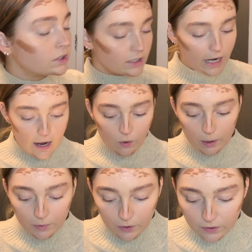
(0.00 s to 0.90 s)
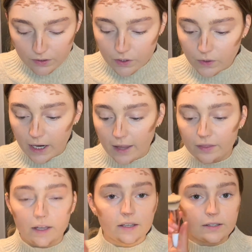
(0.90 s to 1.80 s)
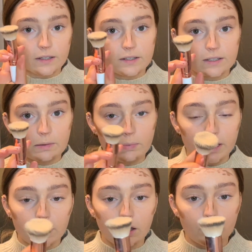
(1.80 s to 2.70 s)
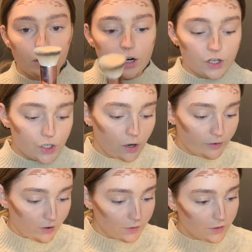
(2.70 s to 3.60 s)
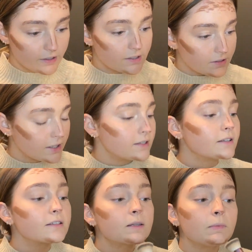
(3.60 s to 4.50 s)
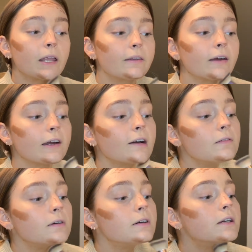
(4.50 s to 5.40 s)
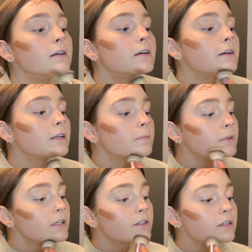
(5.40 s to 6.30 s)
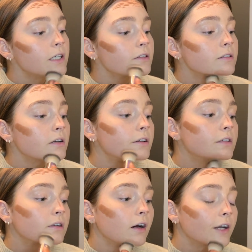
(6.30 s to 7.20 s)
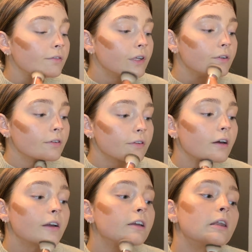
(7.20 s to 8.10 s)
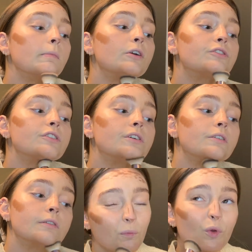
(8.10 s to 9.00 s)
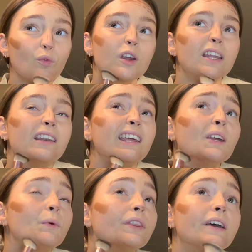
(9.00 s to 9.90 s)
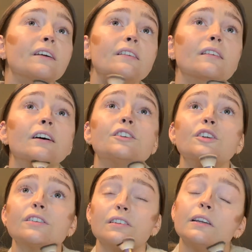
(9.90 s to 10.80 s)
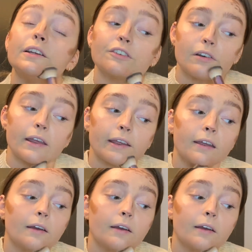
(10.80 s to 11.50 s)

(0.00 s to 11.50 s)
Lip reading: now I'm going to get this stippling brush. I find that this is easiest to blend it out. And I'm literally just going to kind of use a circular motion. I'm not really neat with this, I just literally